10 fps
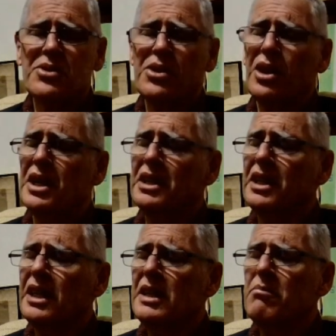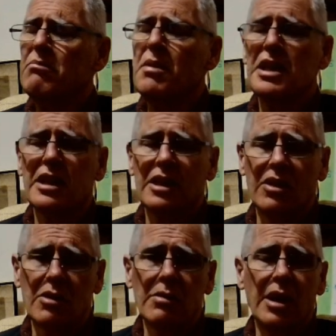tried in many a
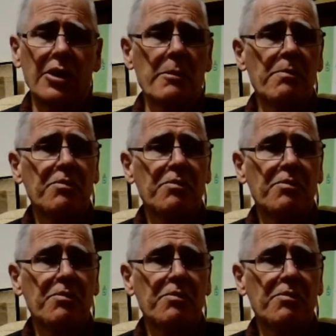long month.